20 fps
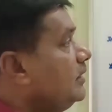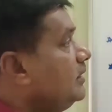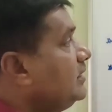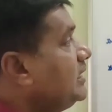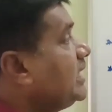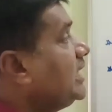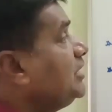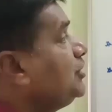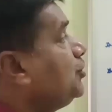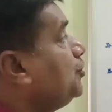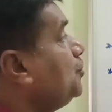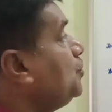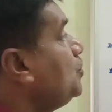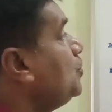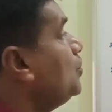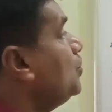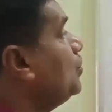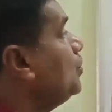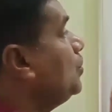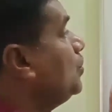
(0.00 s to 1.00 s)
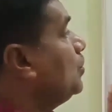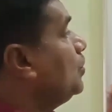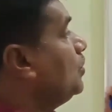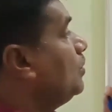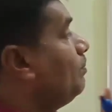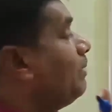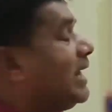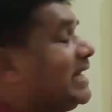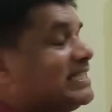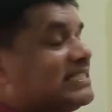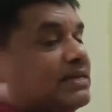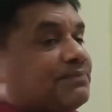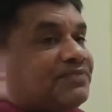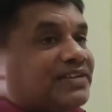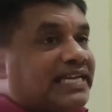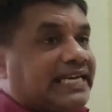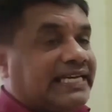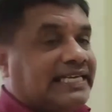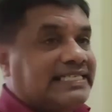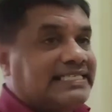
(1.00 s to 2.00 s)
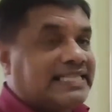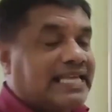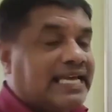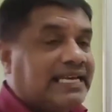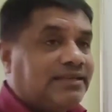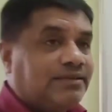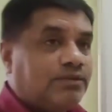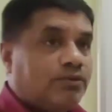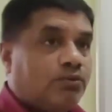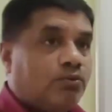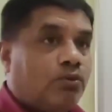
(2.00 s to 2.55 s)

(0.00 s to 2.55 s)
There are two balance of trade is that.